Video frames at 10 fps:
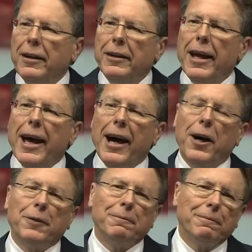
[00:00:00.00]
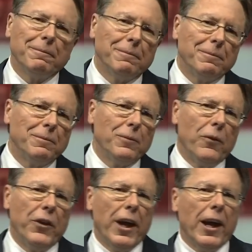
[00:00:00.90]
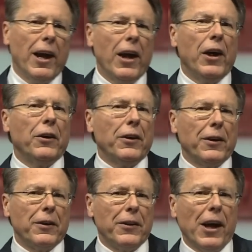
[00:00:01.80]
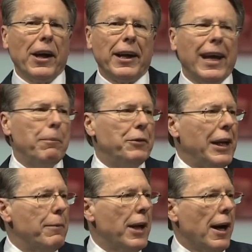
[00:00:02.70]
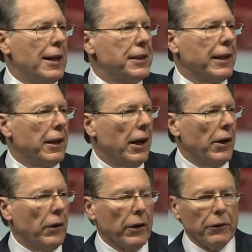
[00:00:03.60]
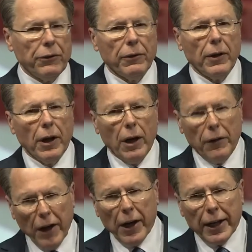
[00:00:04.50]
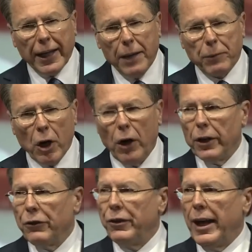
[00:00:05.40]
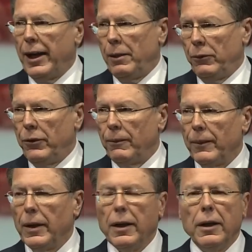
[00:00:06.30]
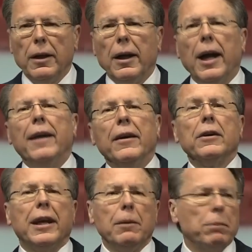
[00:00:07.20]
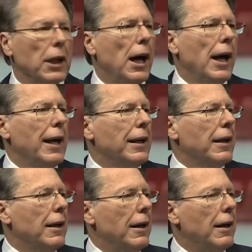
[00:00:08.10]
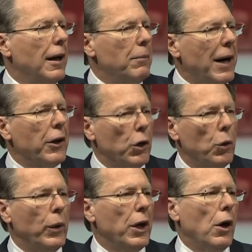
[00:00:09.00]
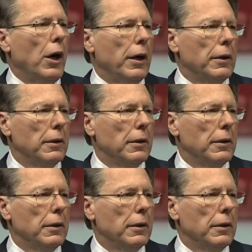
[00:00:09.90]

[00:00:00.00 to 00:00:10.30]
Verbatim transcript: Now, they're, they're going to keep demonizing gun owners. They're going to keep calling us names. And they'll keep lying about who we are.